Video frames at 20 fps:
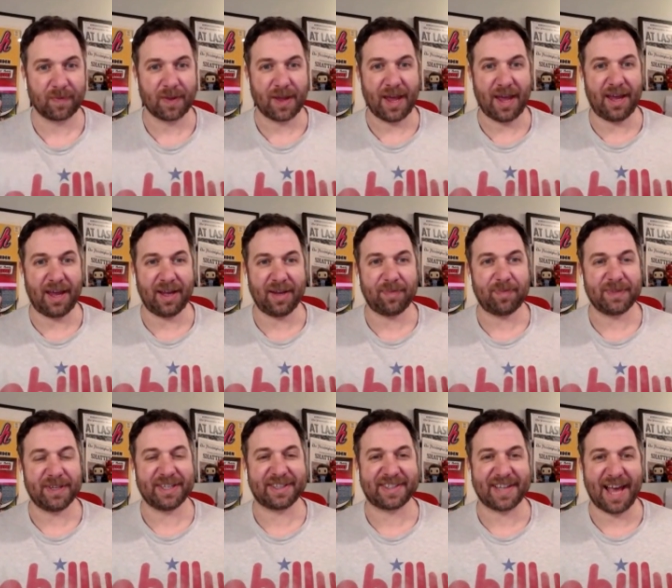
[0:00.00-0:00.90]
Hey,
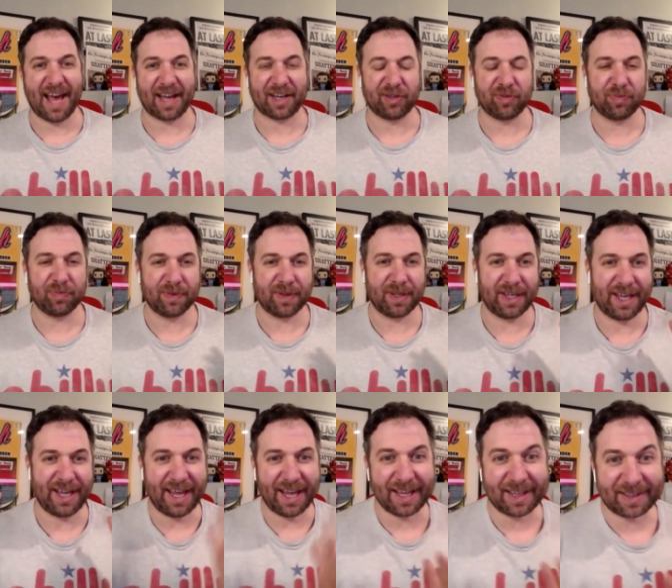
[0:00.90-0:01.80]
it's Adam.
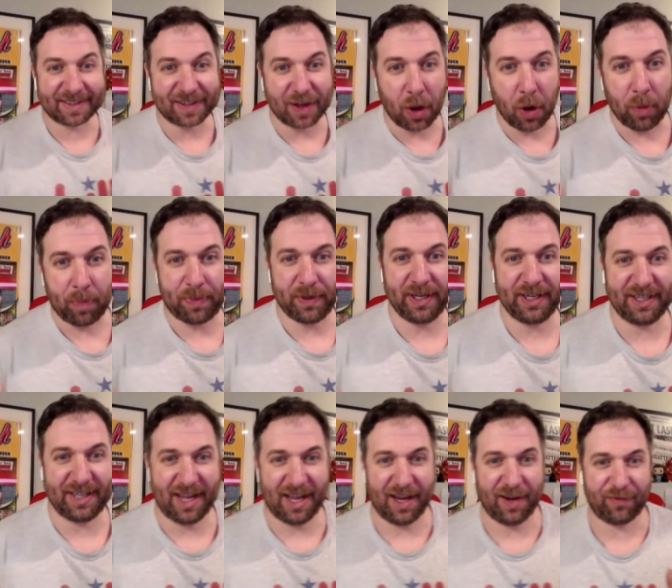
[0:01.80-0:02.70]
It's
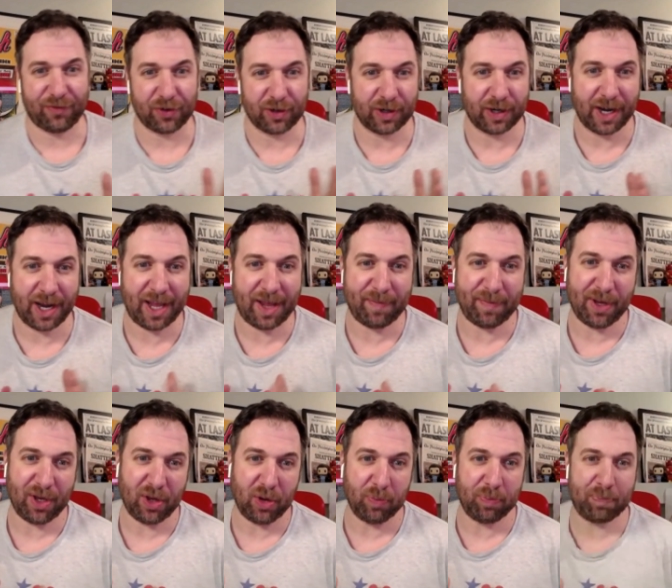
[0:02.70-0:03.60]
opening day for
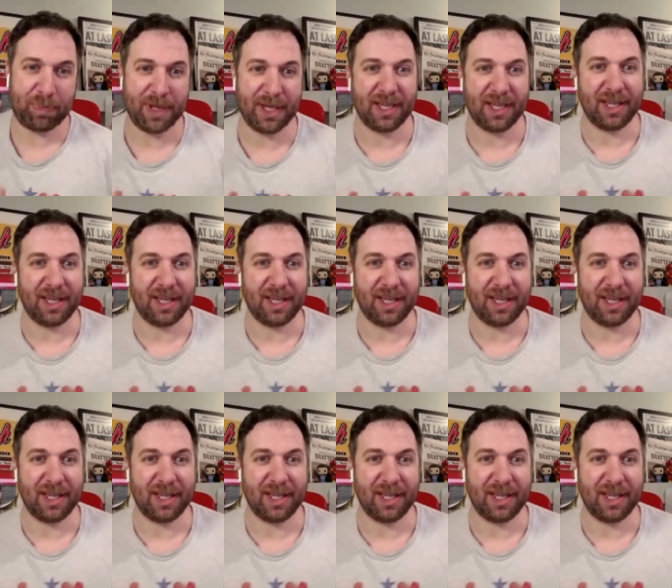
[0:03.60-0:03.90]
MLB.